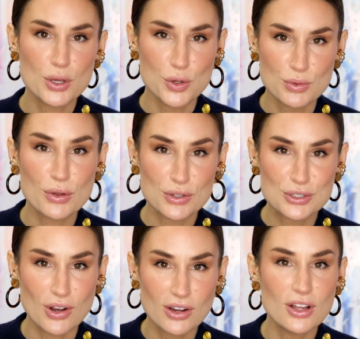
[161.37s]
you know the
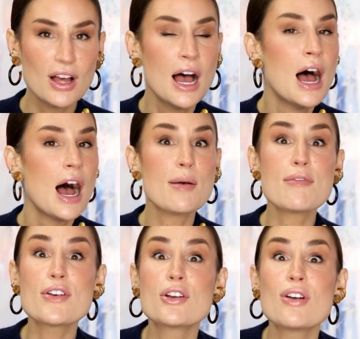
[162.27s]
struggle.
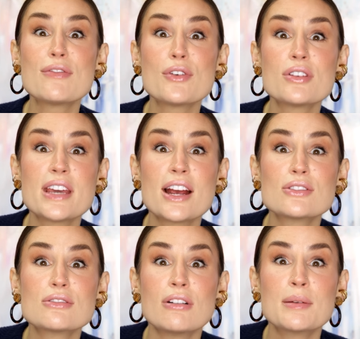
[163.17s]
I'm very grateful that the
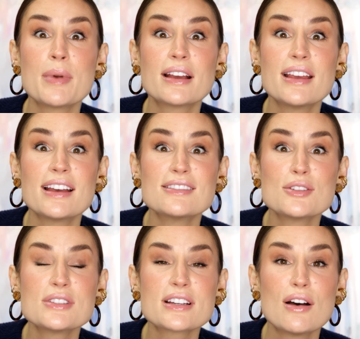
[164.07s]
hair is growing back in,
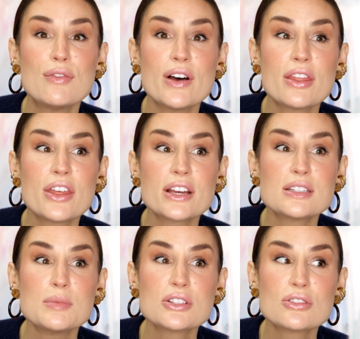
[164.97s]
so it's like a fun thing
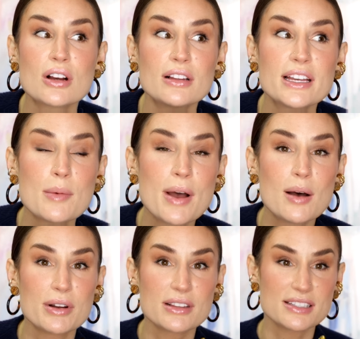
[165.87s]
to be struggling
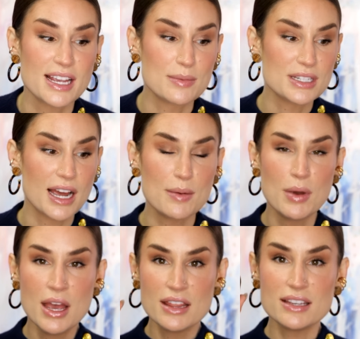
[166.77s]
about, but at the same time,